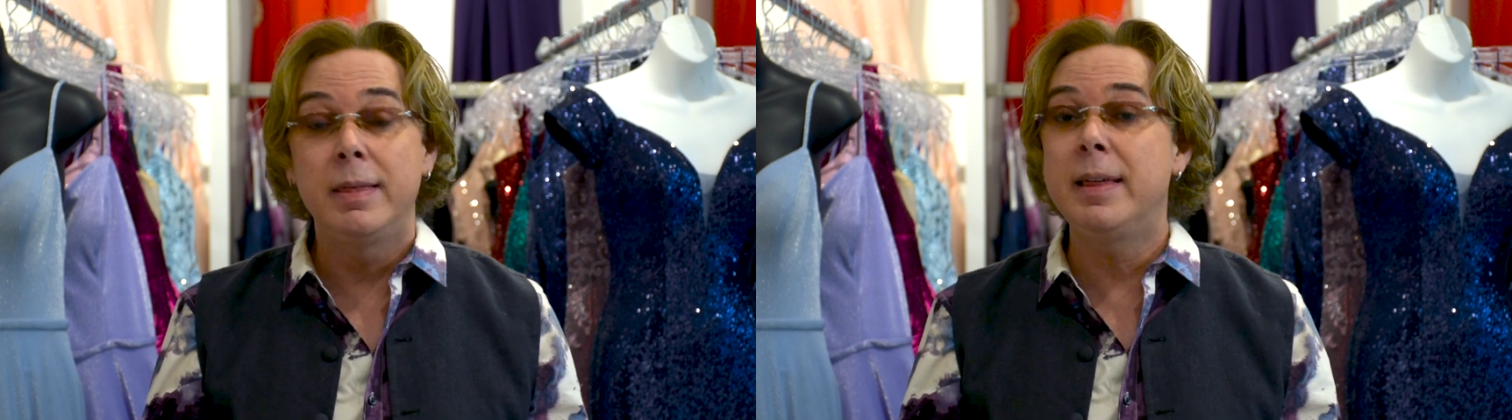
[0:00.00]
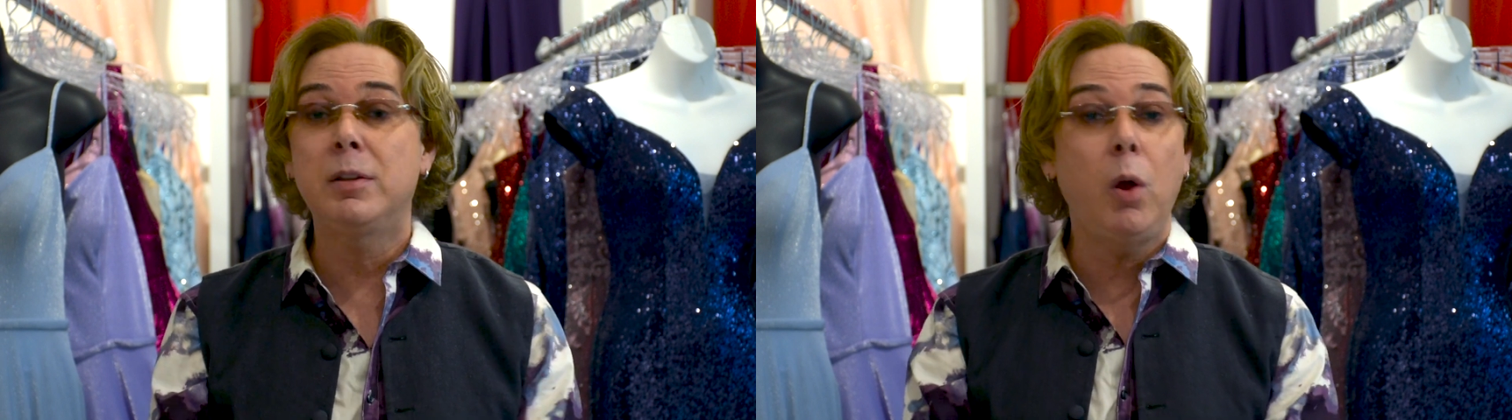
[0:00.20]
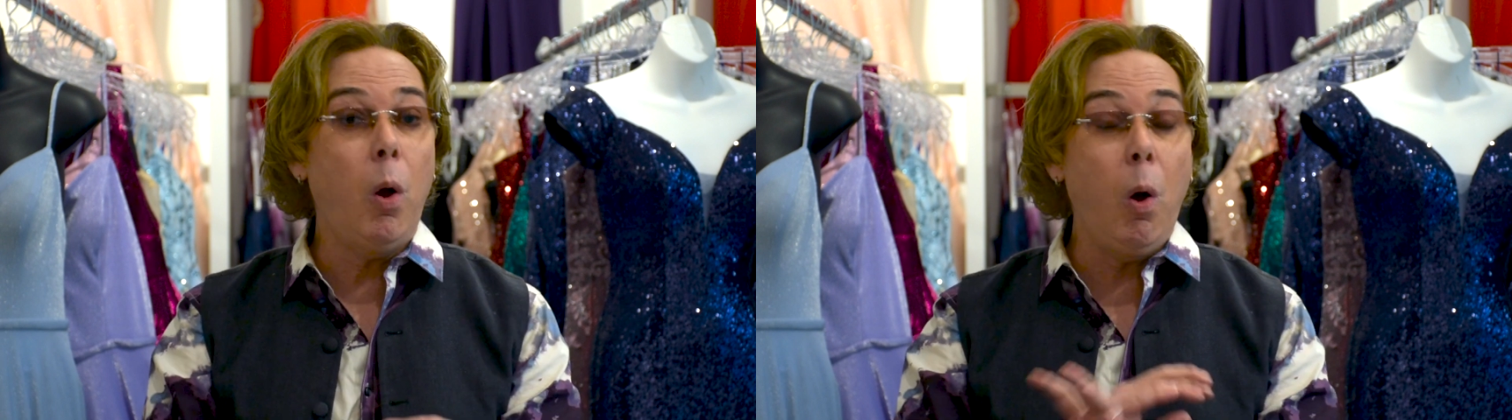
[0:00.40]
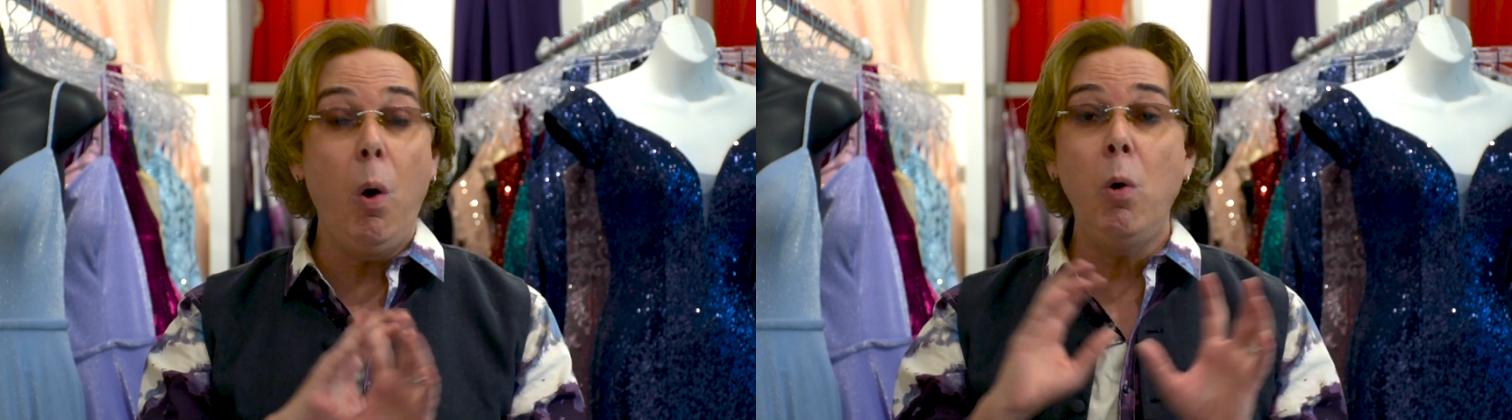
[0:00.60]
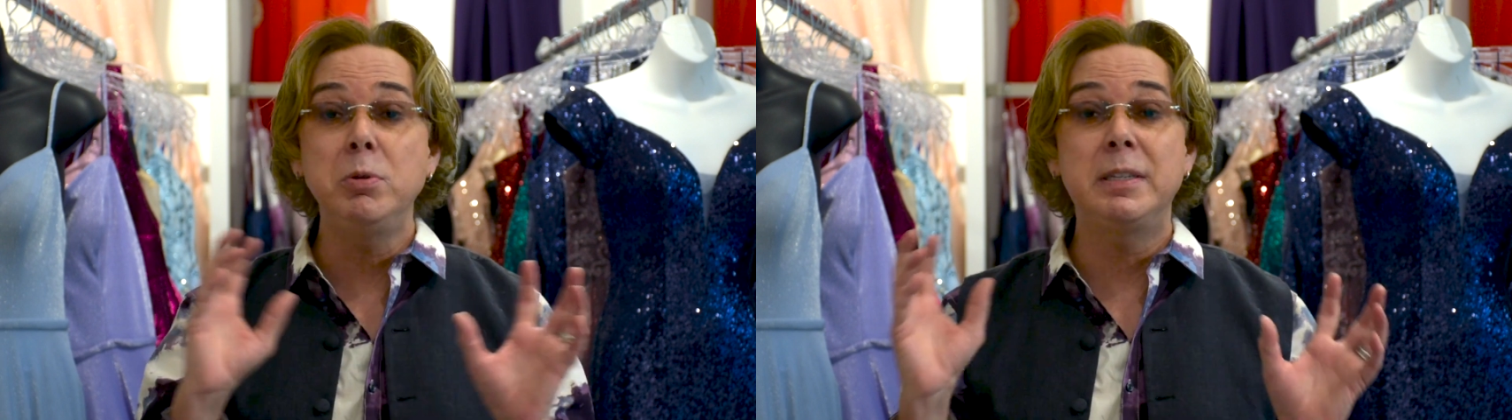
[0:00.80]
This
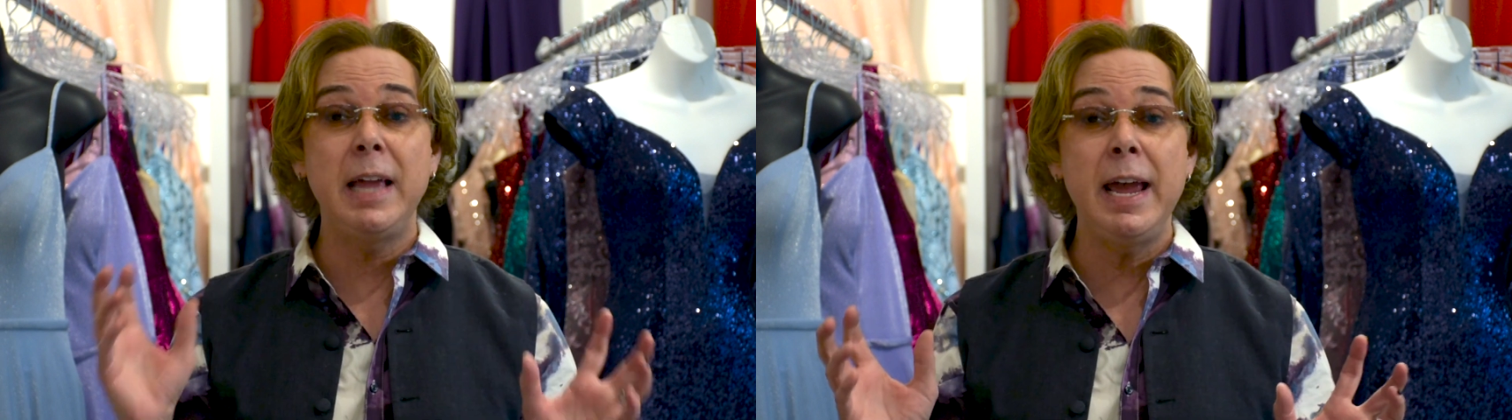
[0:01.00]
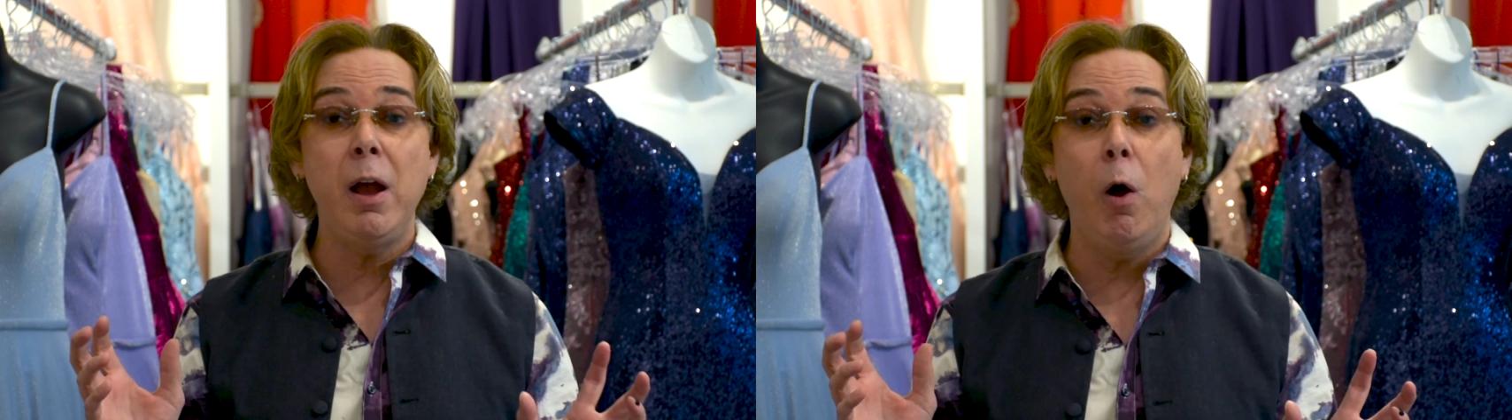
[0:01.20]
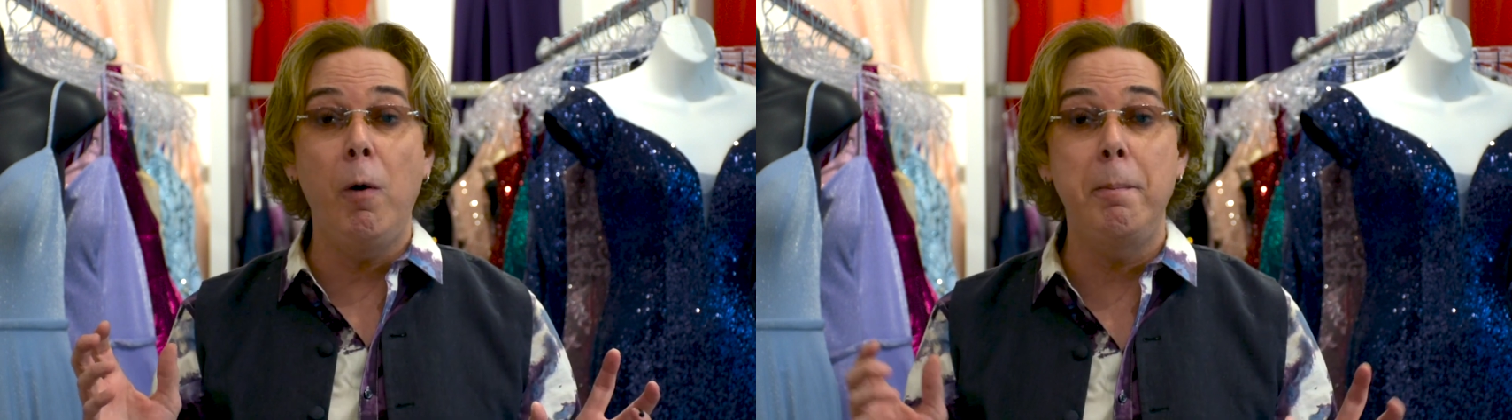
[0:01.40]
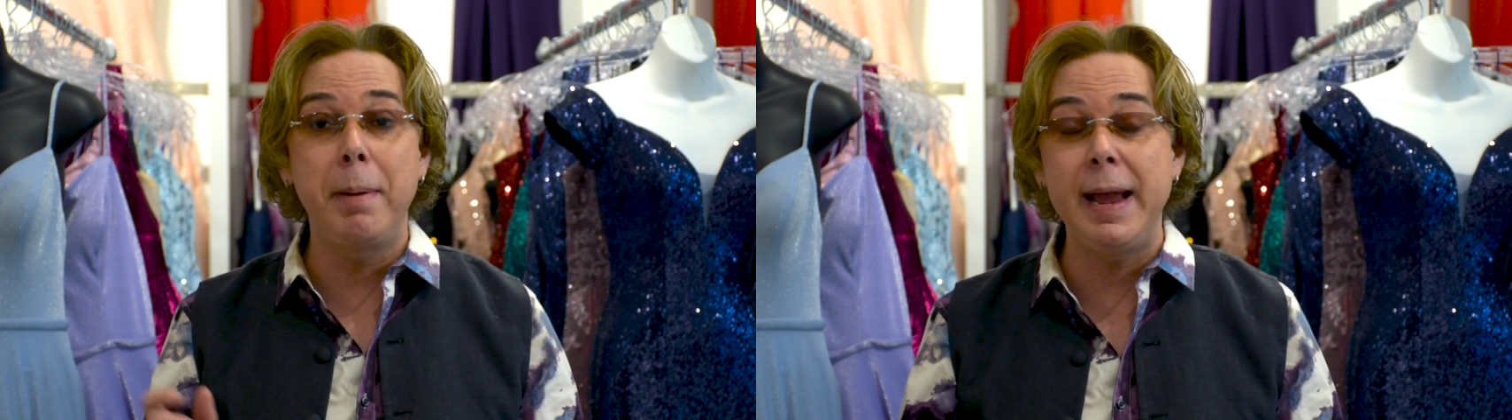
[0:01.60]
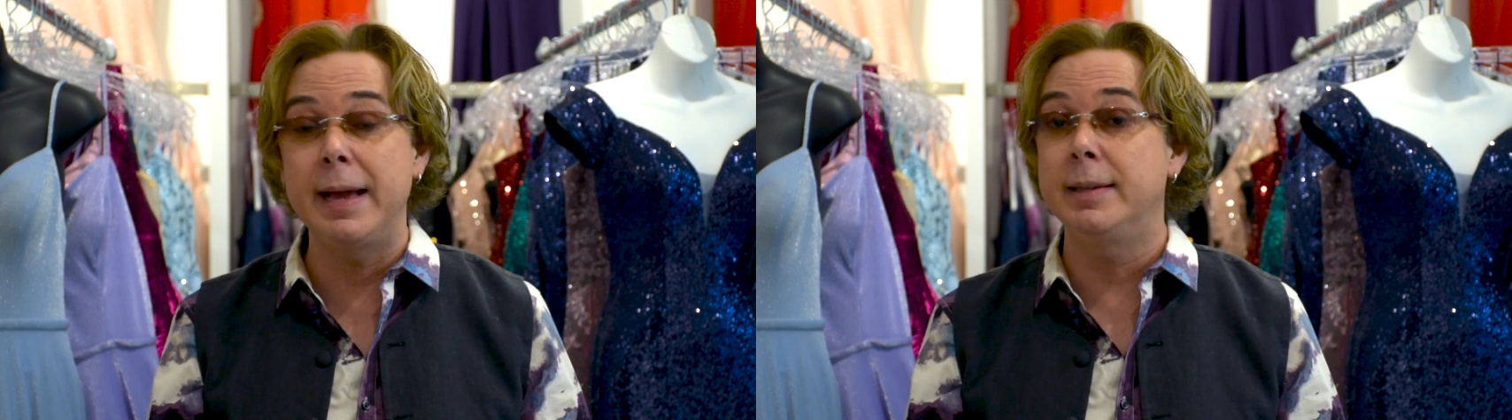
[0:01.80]
whole stay-home
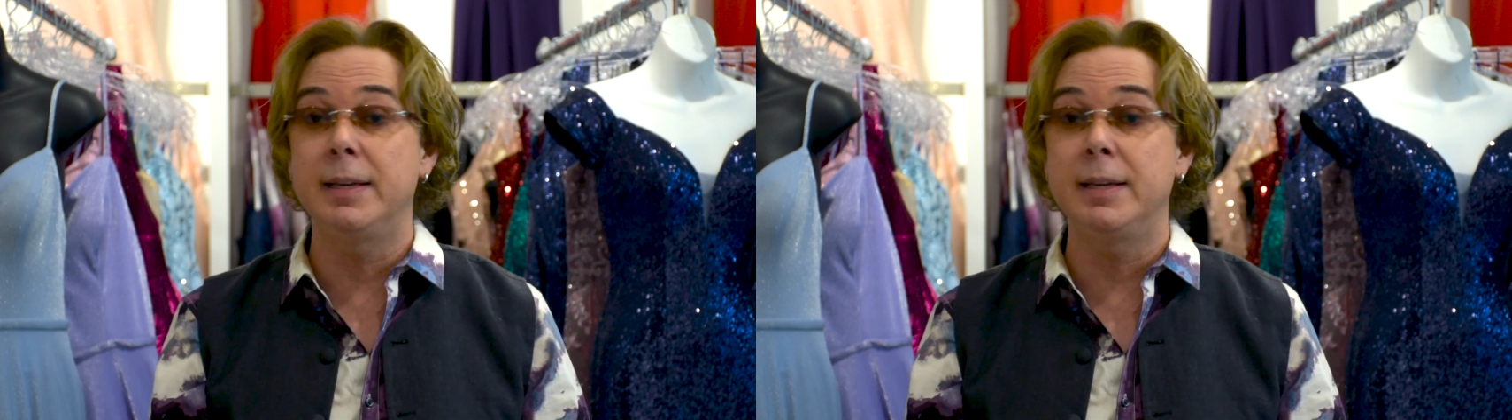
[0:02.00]
ban,